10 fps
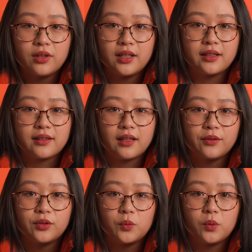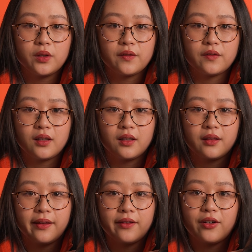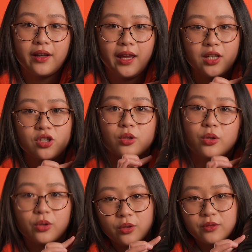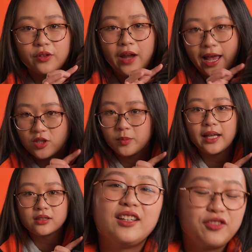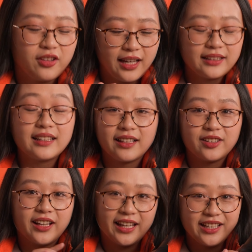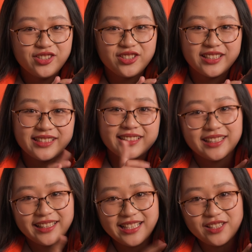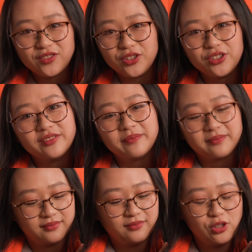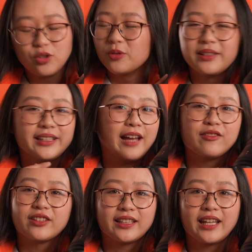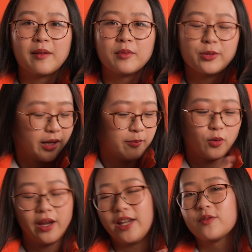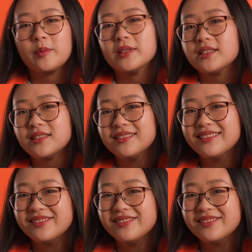ring, it's covered with the letter H logo for Hasselblad. If you like the letter H, this is the lens for you. You don't really have to get the camera to get more H from this.